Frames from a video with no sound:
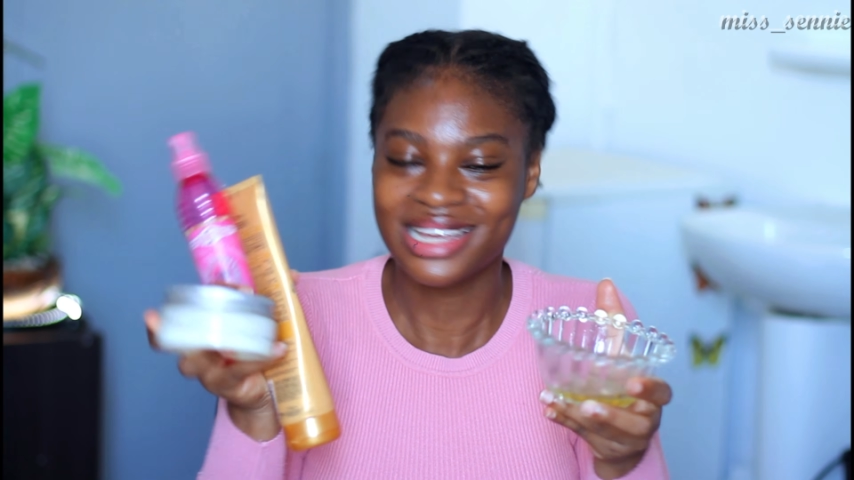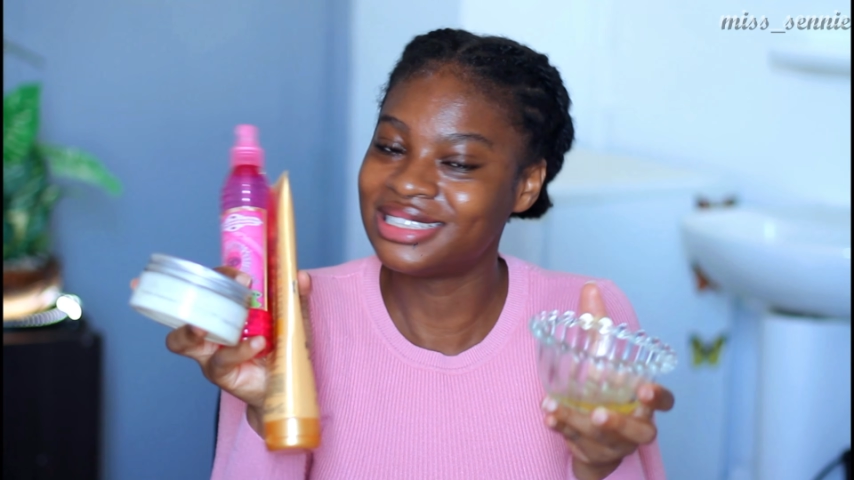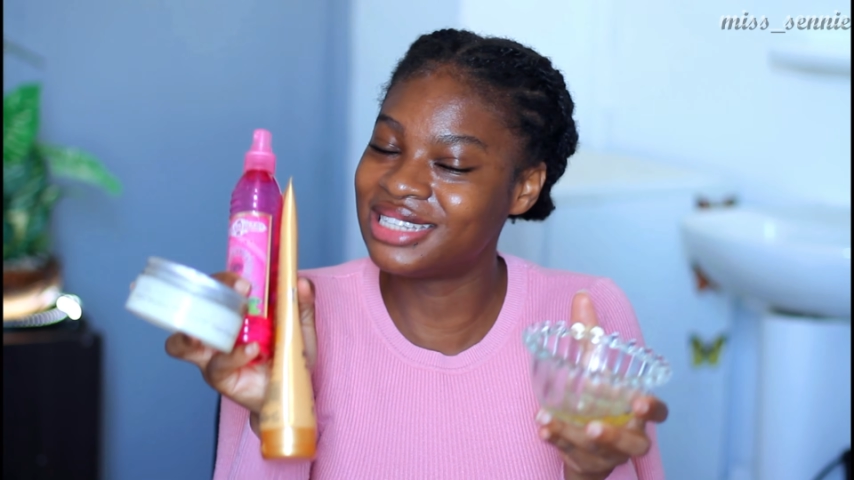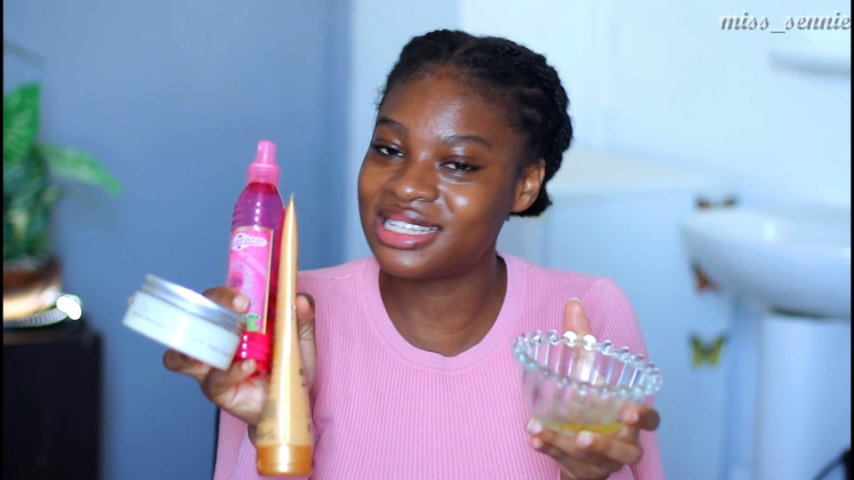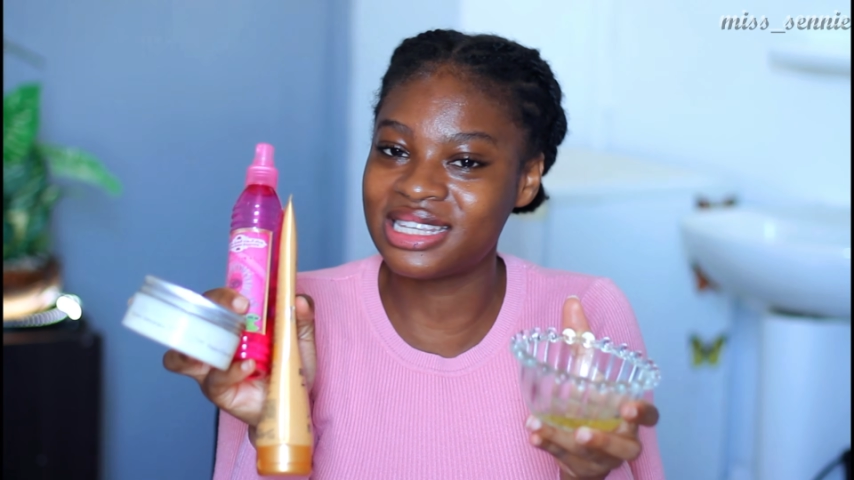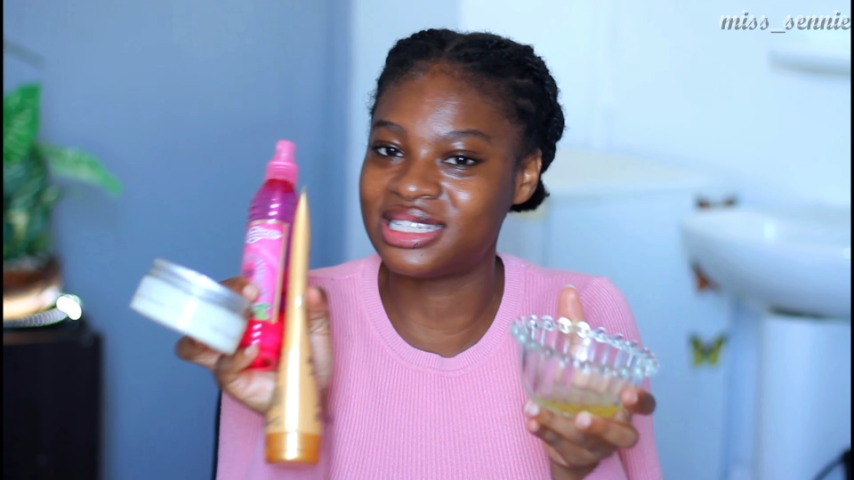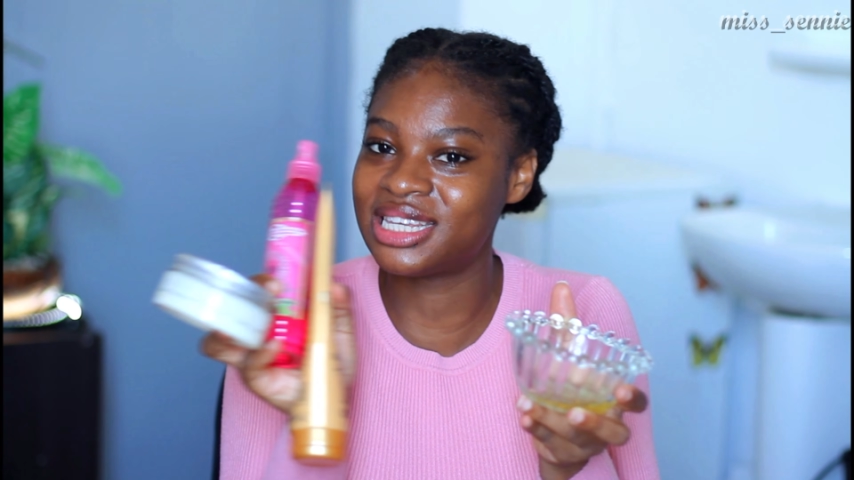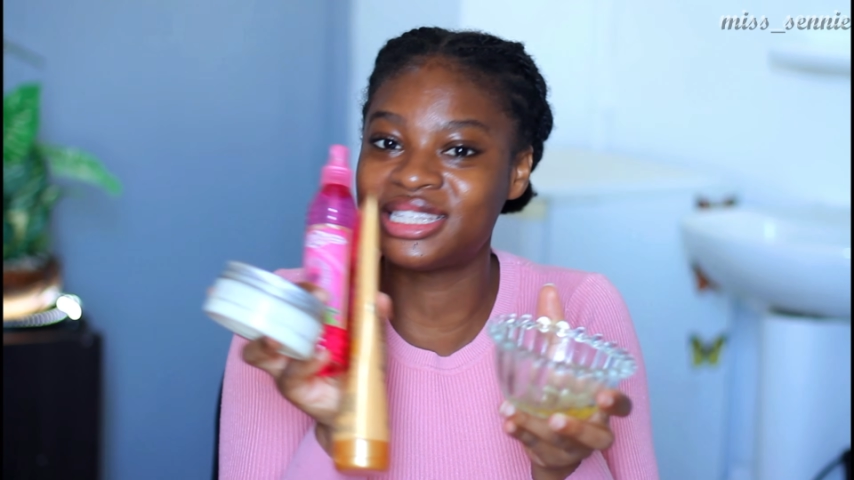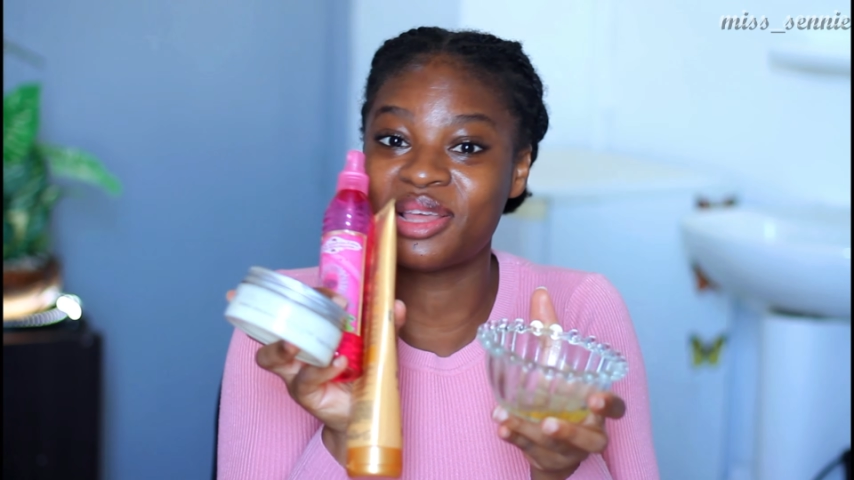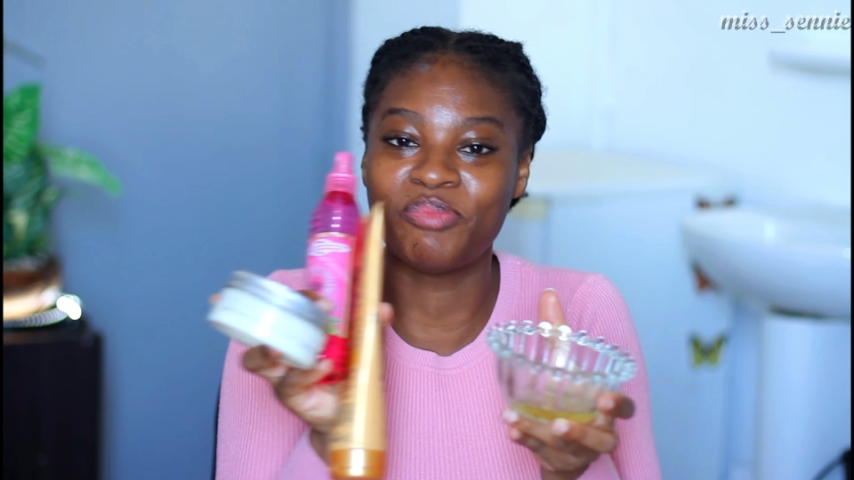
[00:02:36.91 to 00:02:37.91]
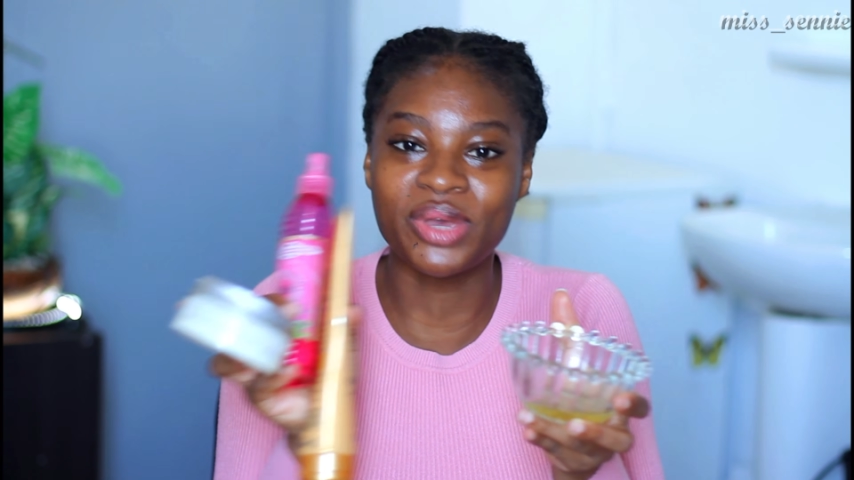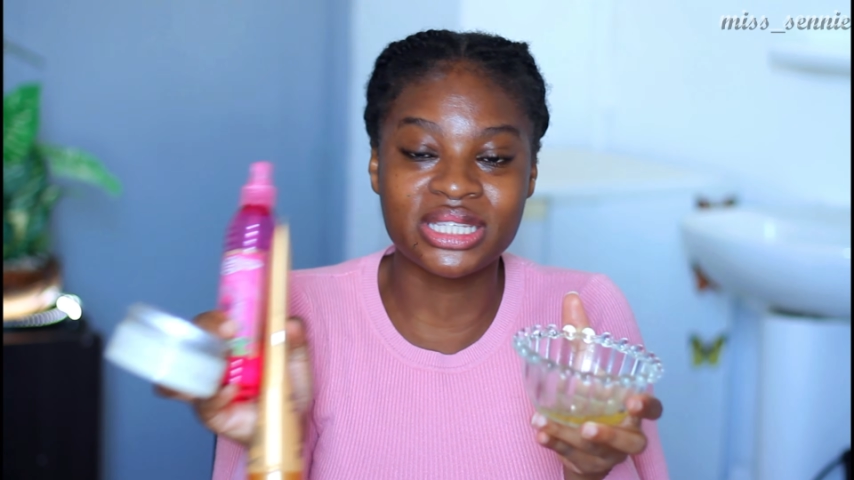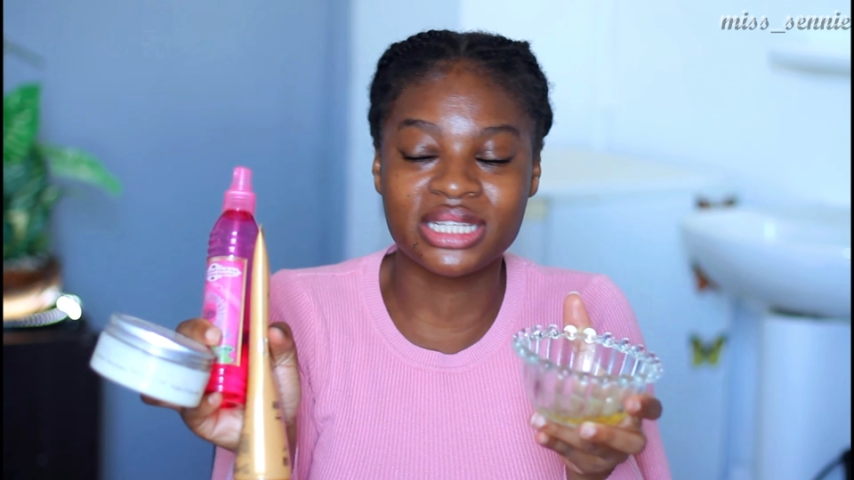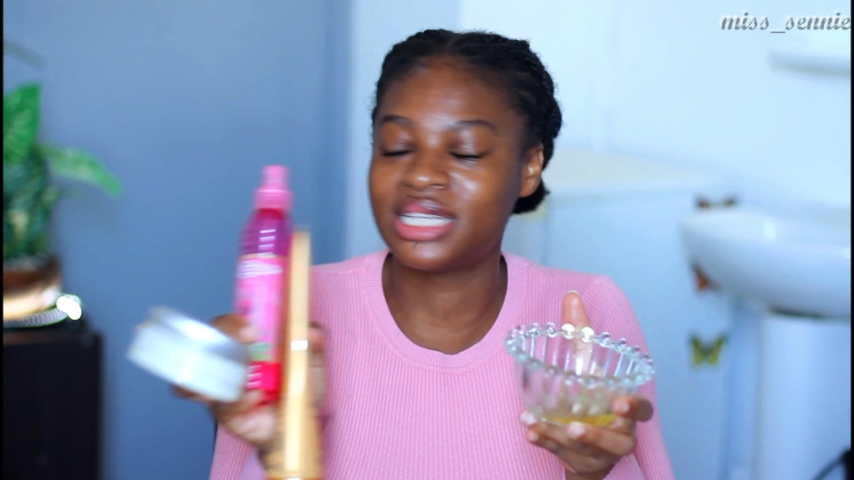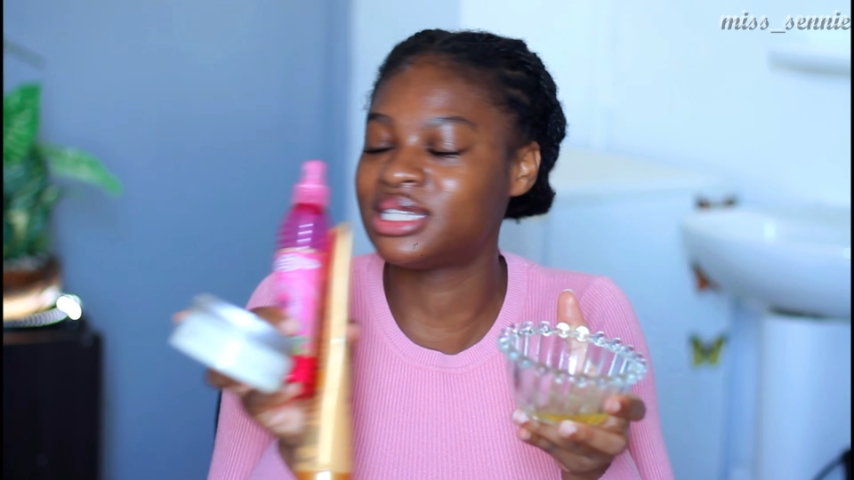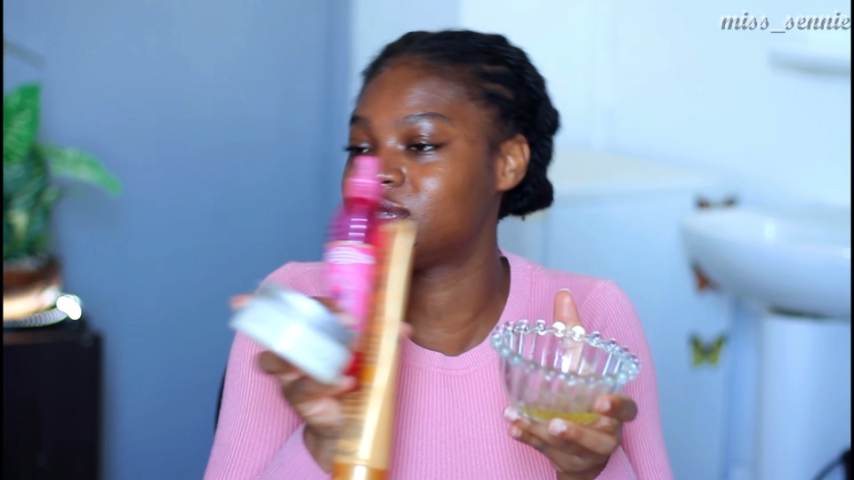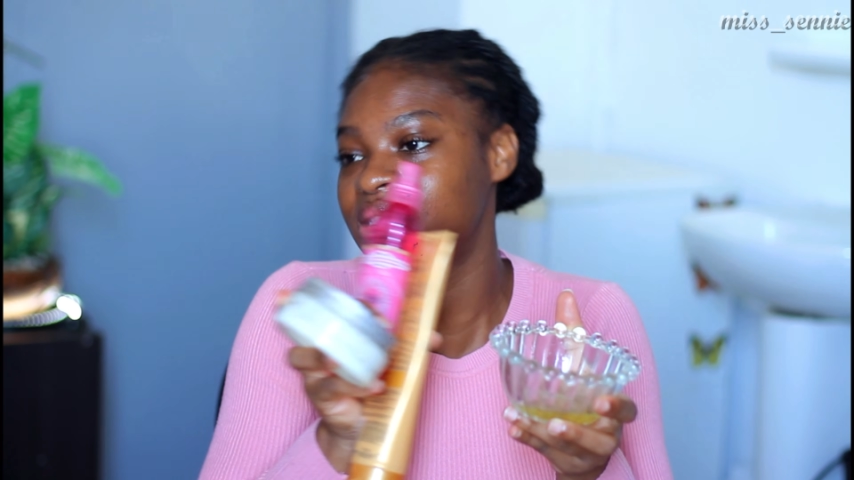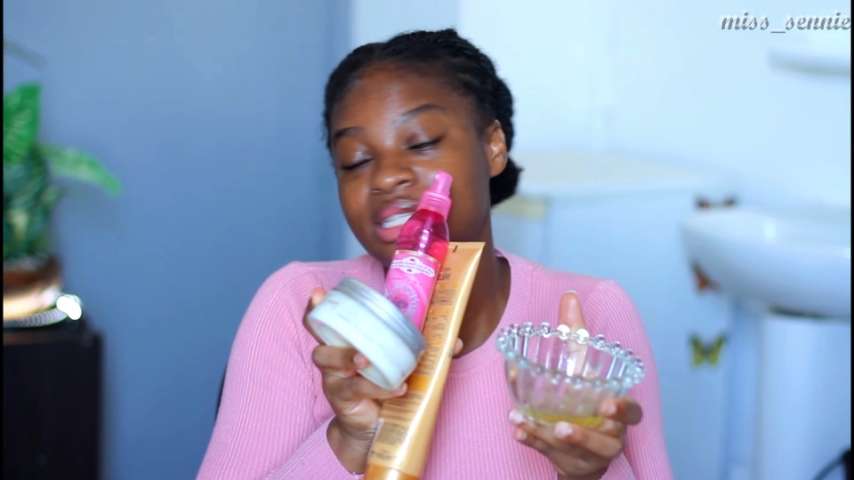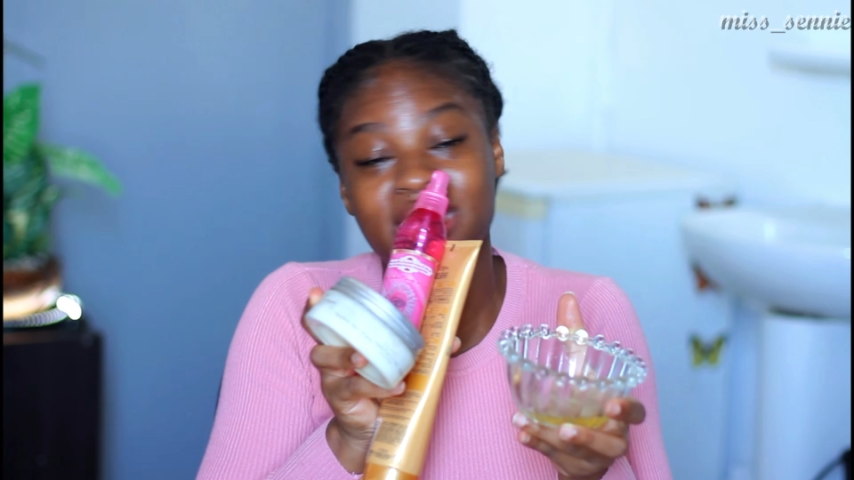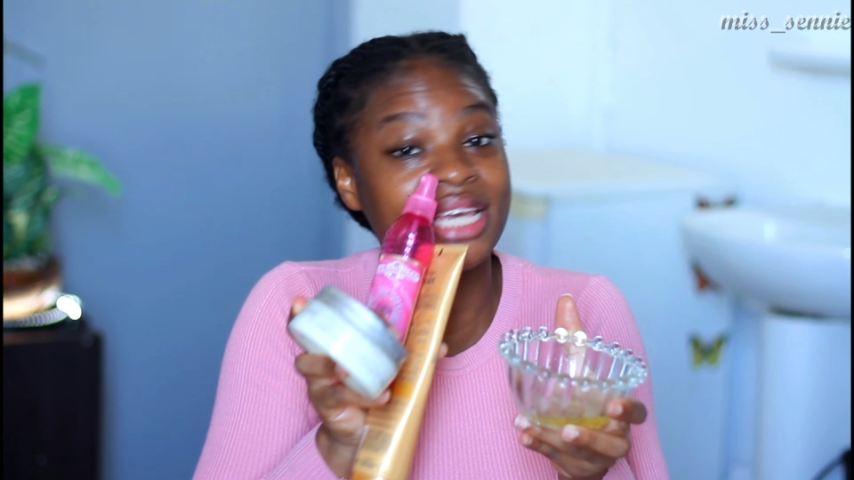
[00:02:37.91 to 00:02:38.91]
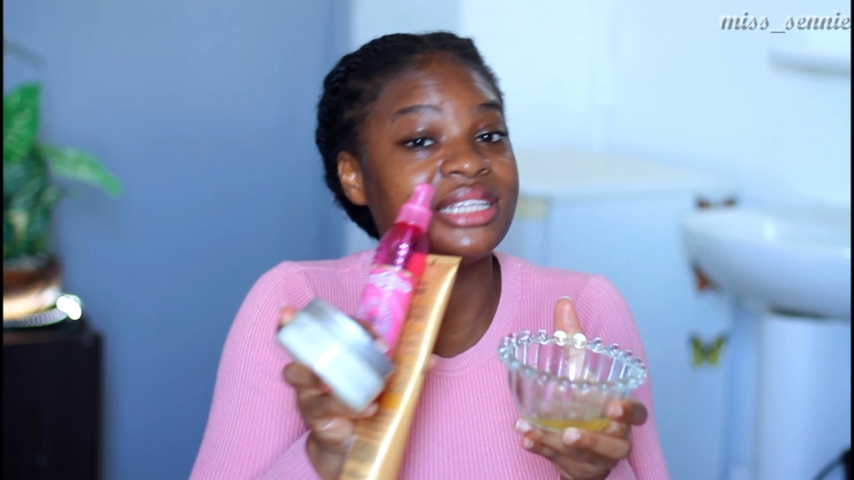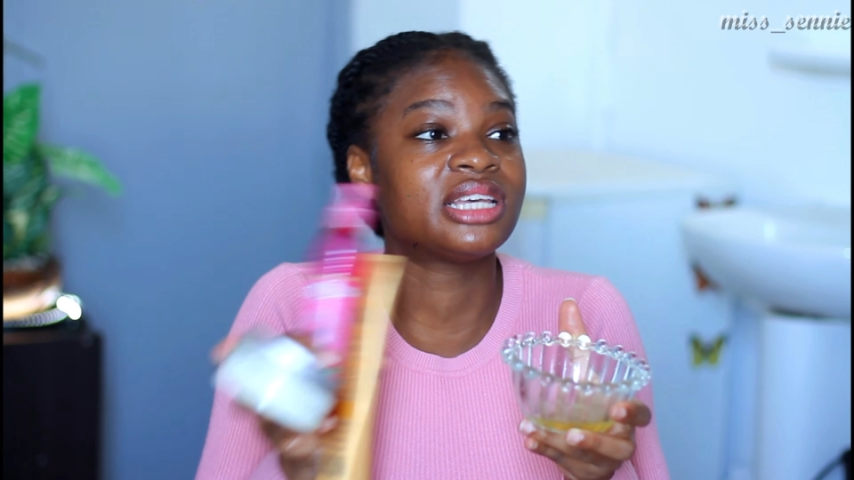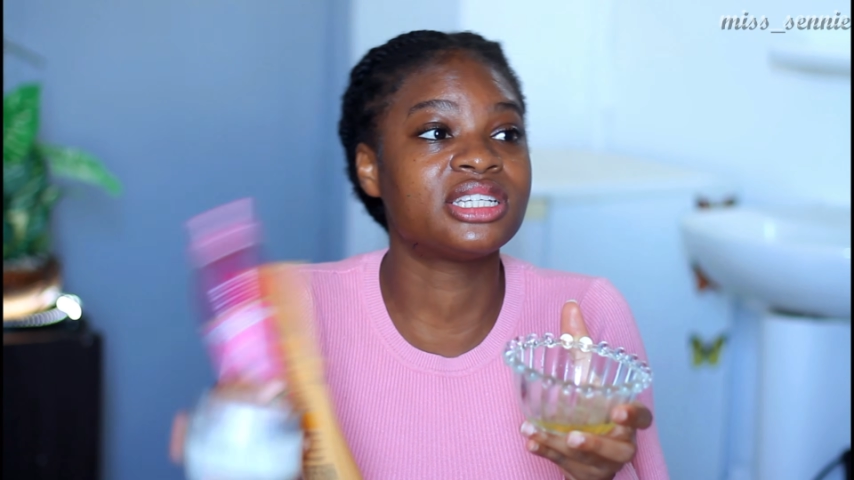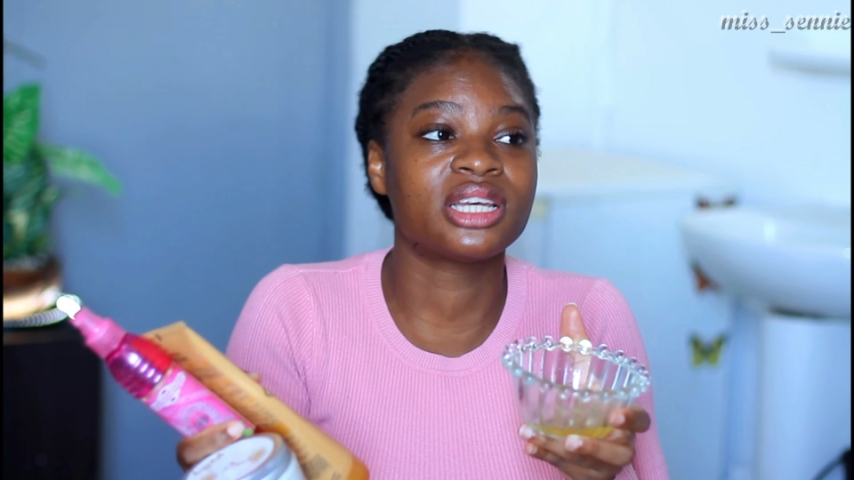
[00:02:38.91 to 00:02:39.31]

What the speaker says: This is just the basic. This is the essential.